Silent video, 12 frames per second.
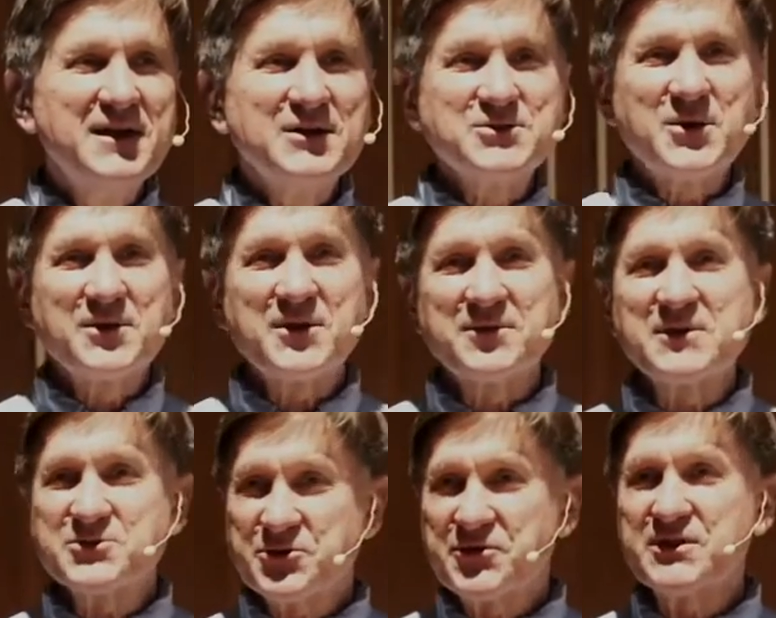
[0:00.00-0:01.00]
So I thought
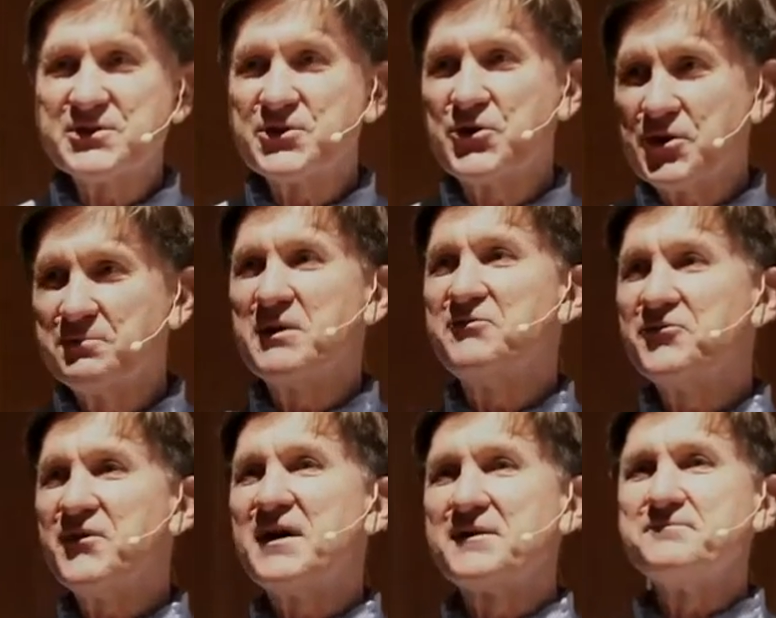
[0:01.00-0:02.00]
this, this could be
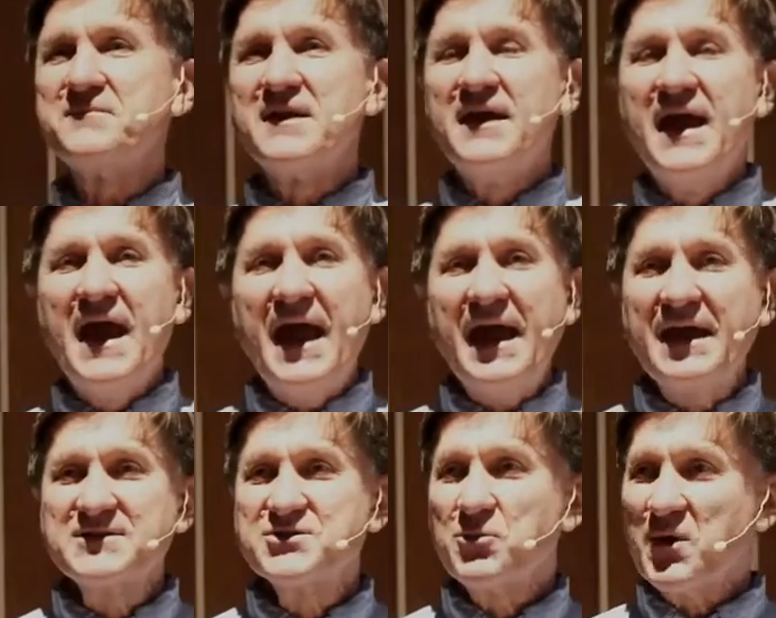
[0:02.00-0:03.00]
fun.
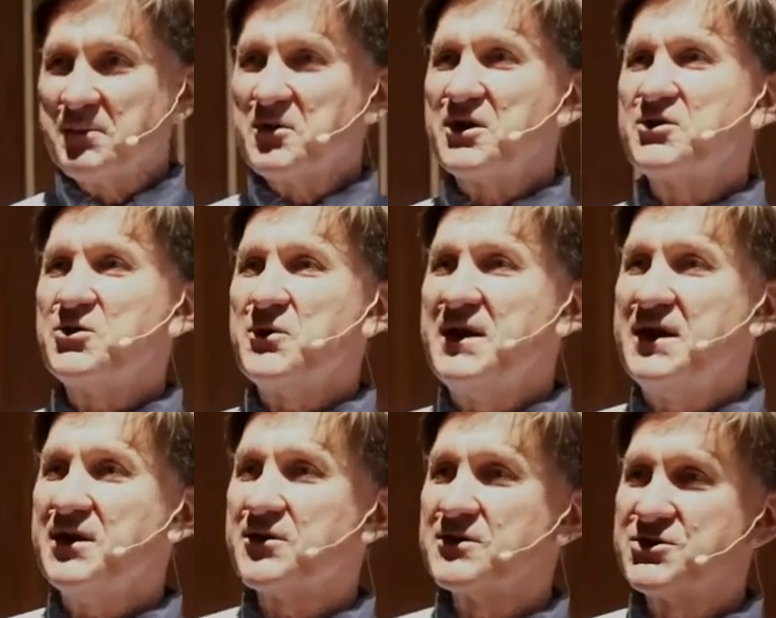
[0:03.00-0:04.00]
And so what I'm going to do
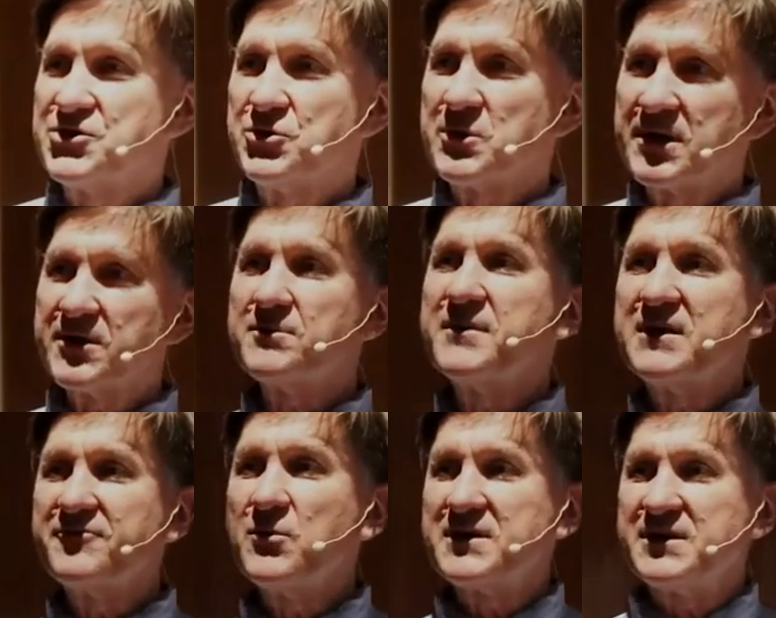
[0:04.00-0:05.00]
here is do a little bit
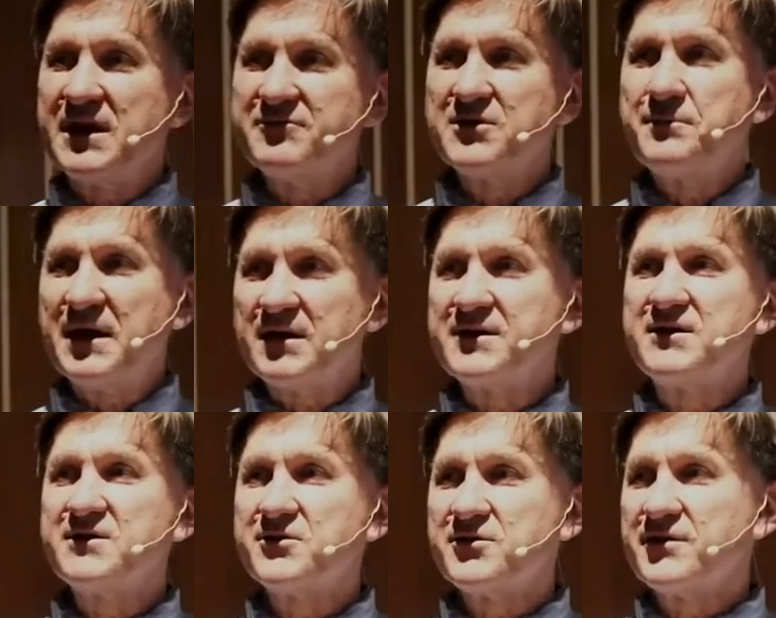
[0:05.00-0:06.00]
of what David Pelly
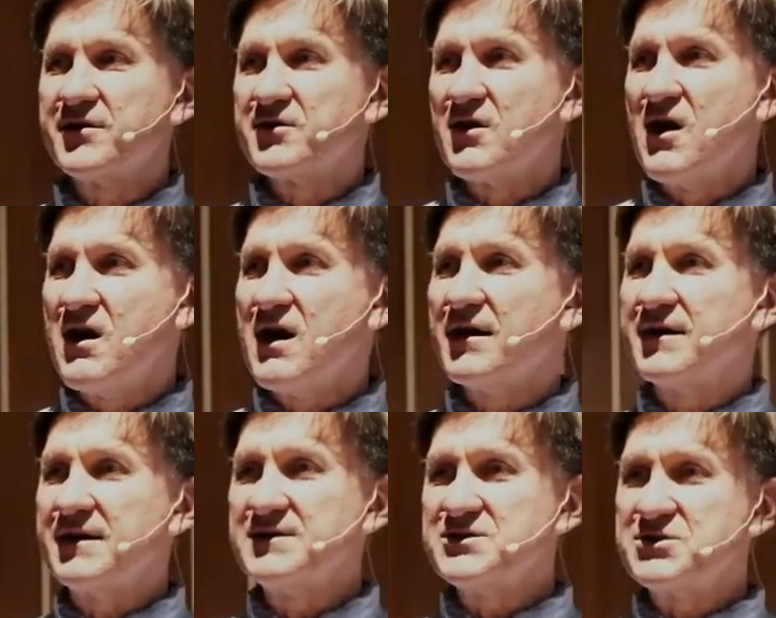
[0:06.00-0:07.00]
did earlier on,
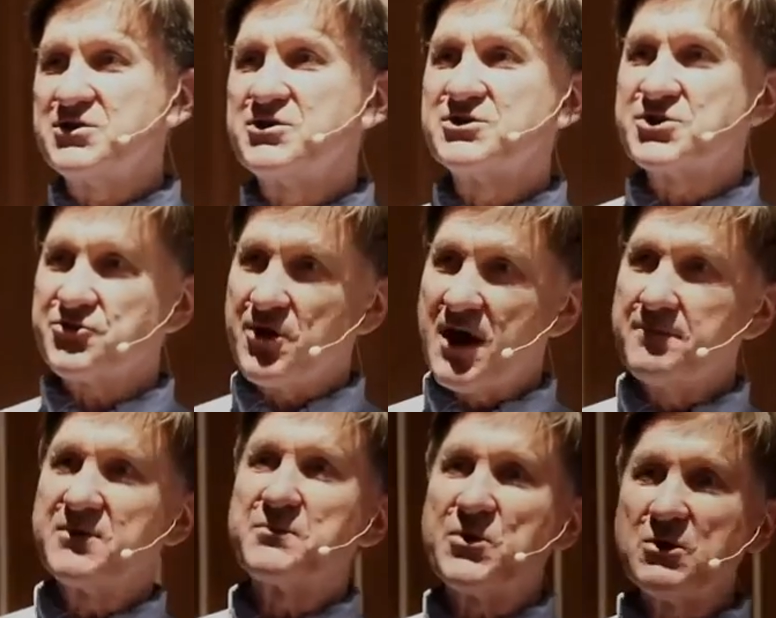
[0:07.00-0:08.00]
is to
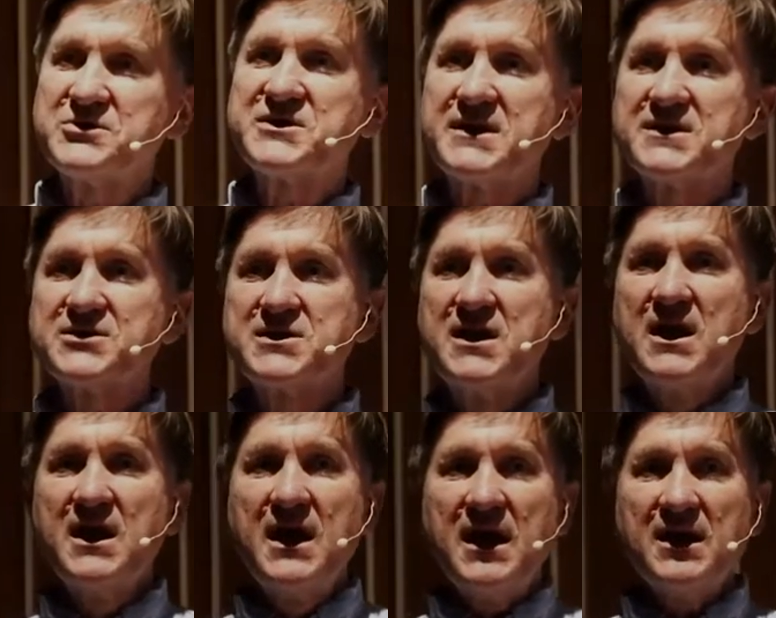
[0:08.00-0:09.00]
describe the process
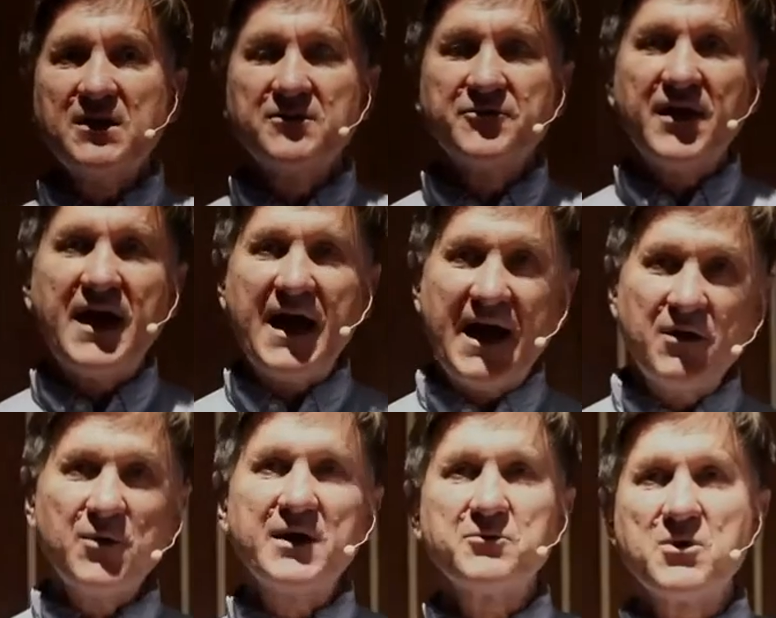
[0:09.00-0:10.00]
of
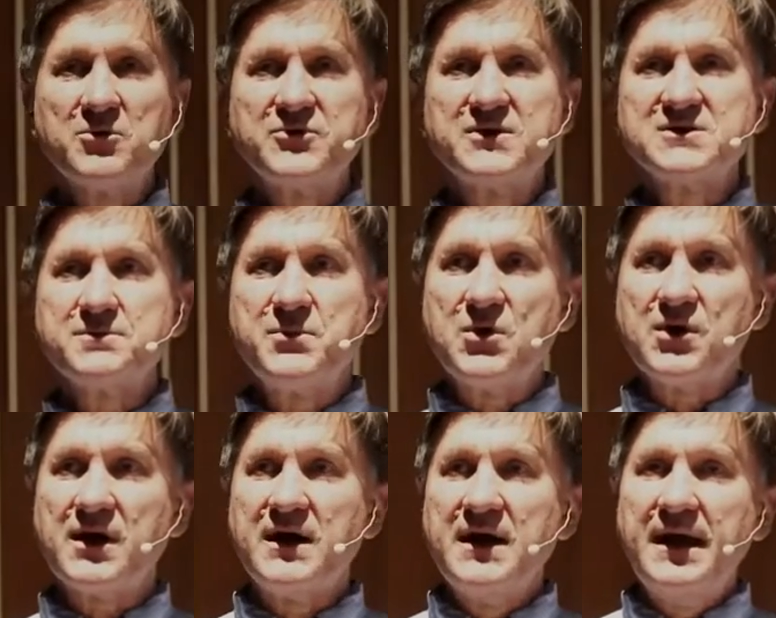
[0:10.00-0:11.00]
how I wrote this
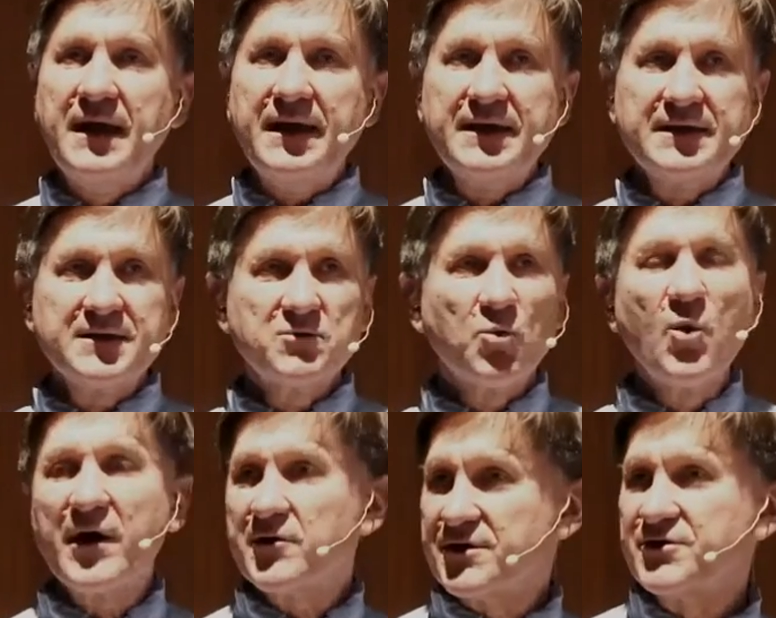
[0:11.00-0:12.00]
book and
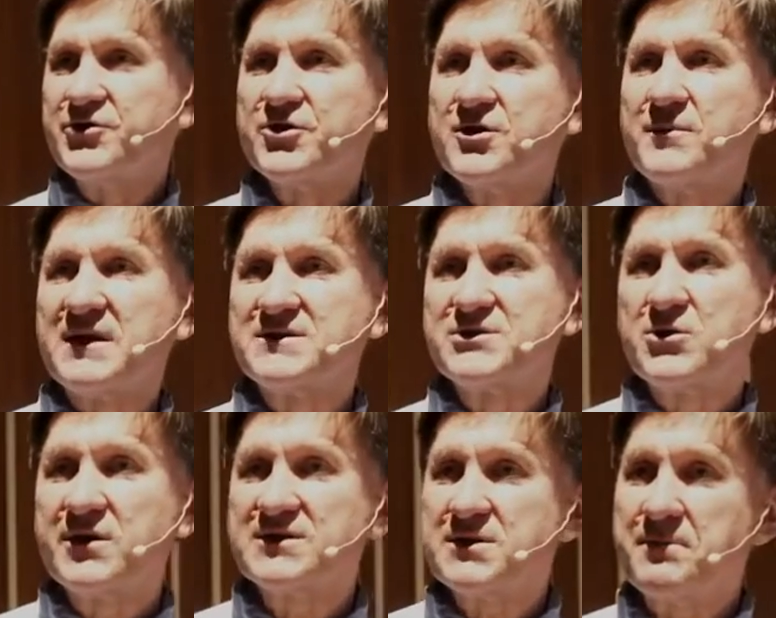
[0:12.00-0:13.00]
where it took me.
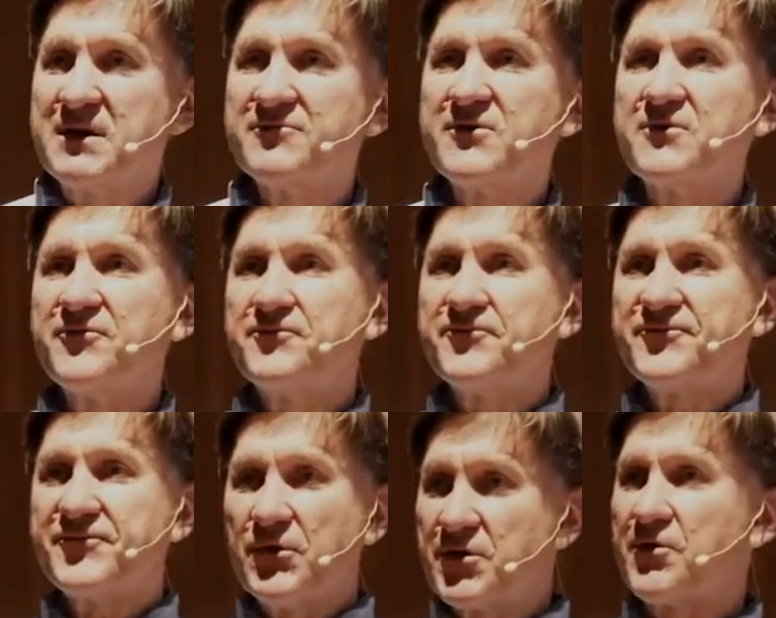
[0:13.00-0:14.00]
So it's a bit of a
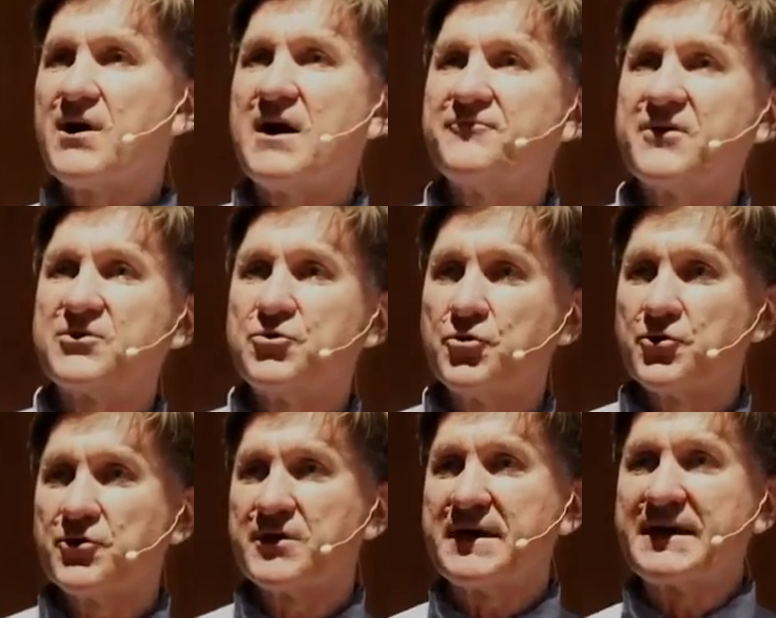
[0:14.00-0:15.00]
photographic
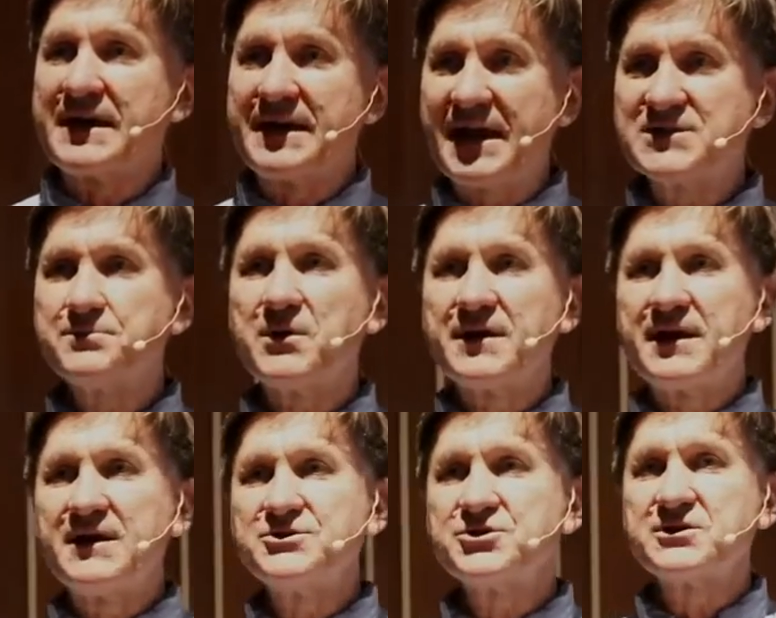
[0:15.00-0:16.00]
tour and an
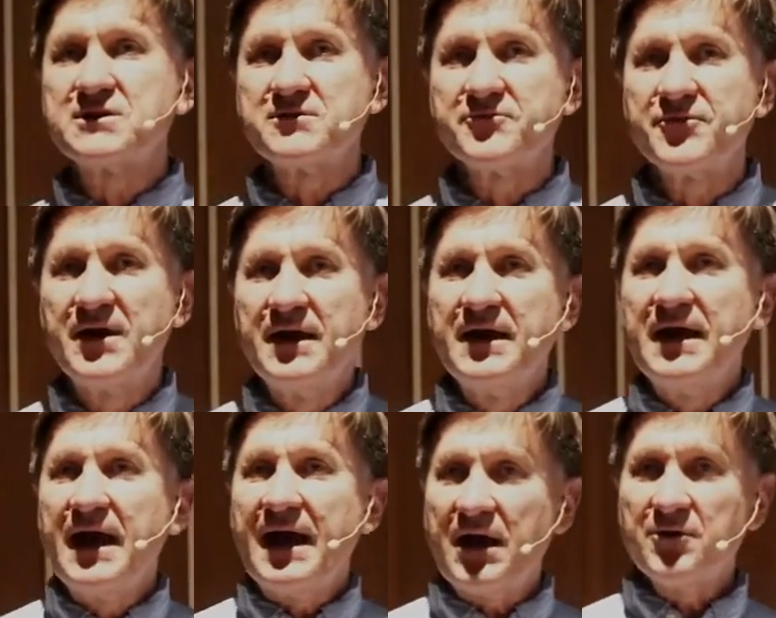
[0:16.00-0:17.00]
explanation of
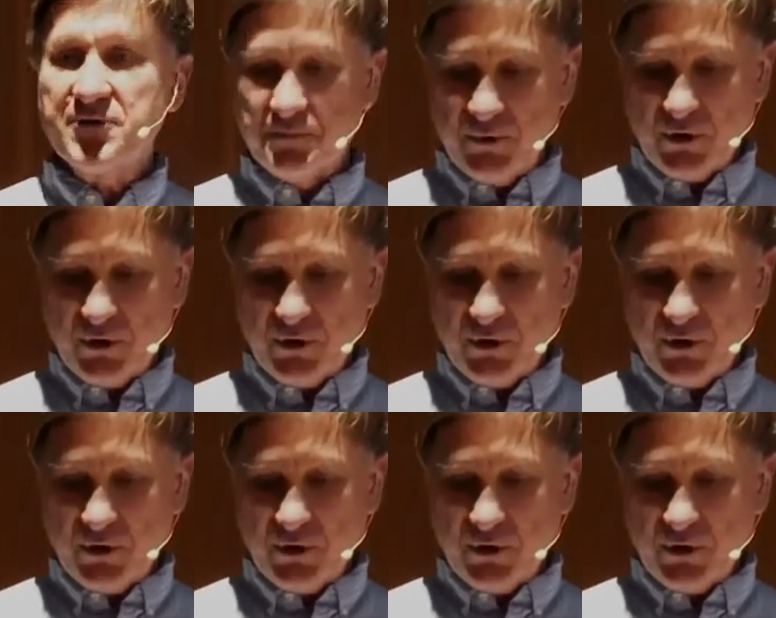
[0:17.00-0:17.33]
how the